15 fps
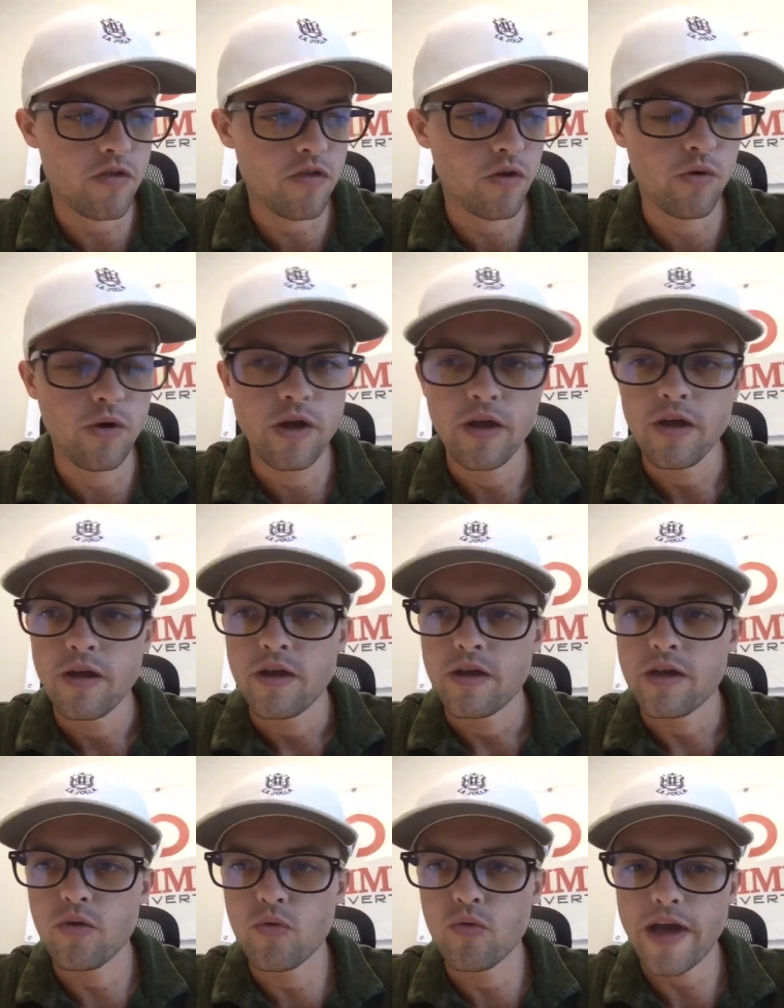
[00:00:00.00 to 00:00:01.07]
So
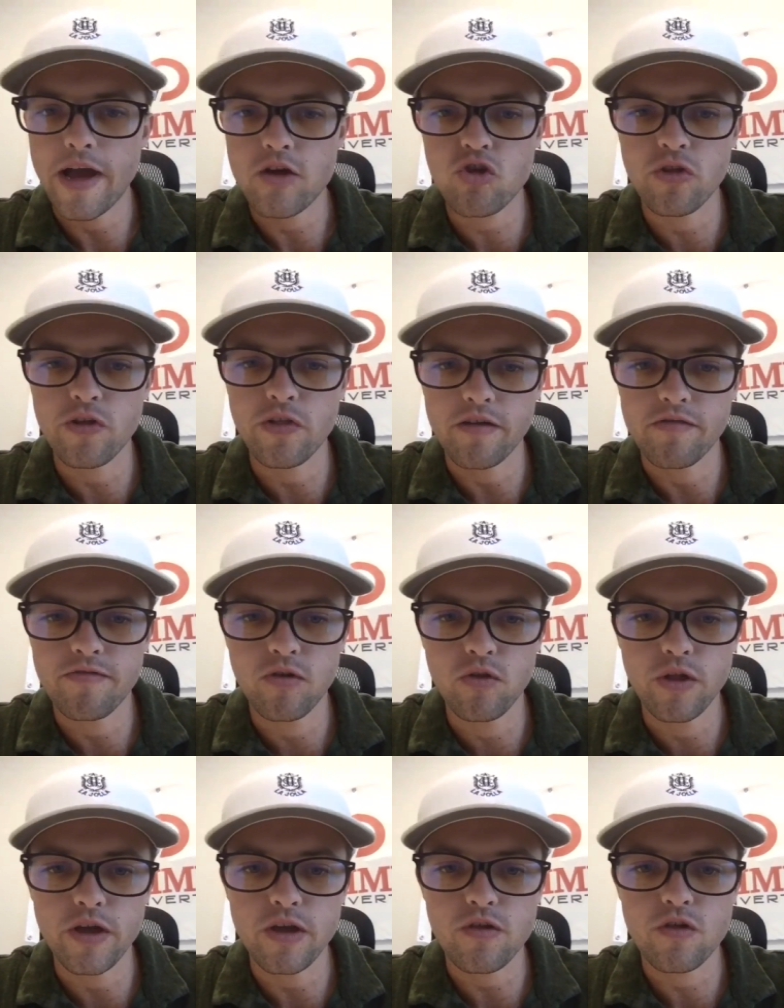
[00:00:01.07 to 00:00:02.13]
he was actually like
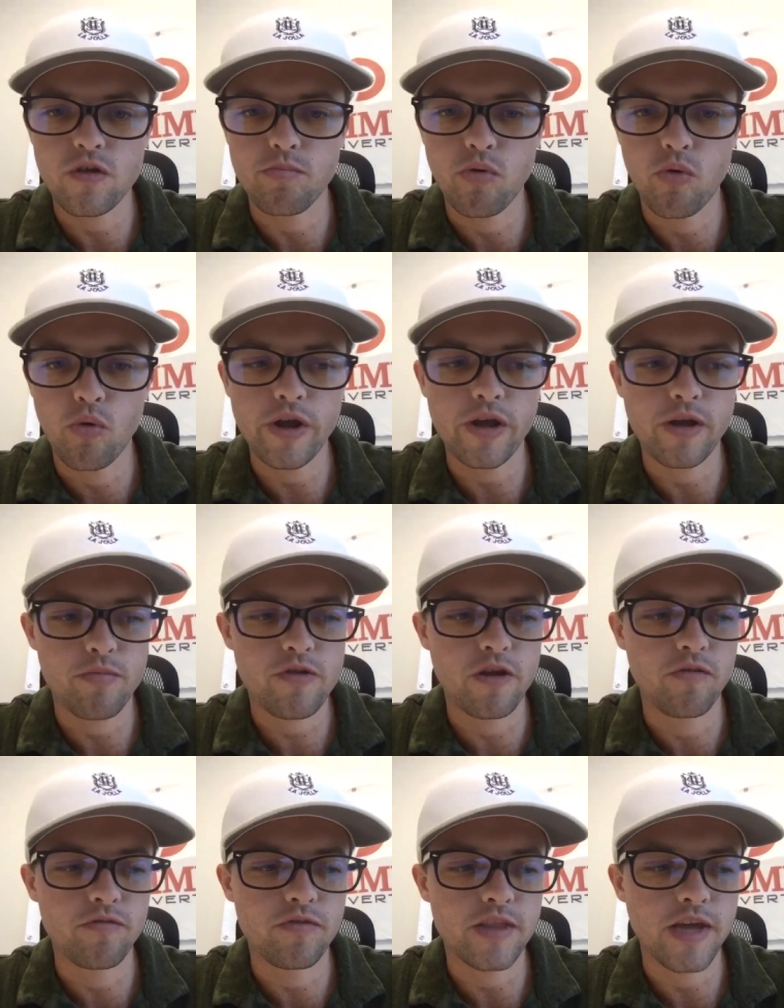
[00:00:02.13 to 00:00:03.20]
fully supporting
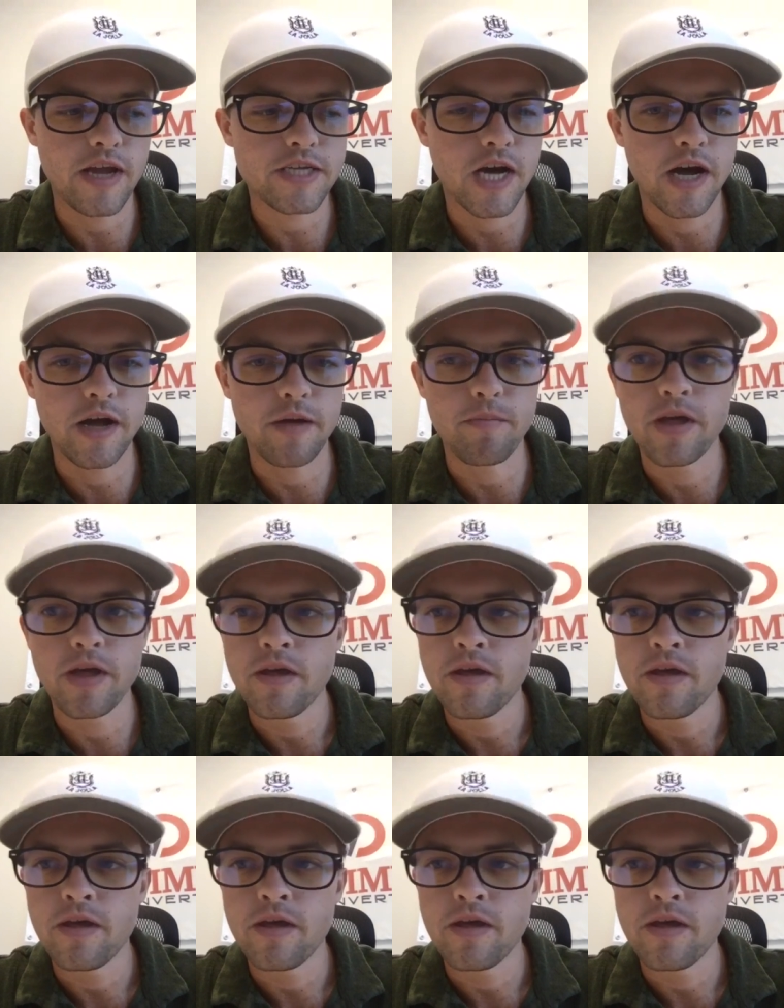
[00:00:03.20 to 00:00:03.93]
himself at that time.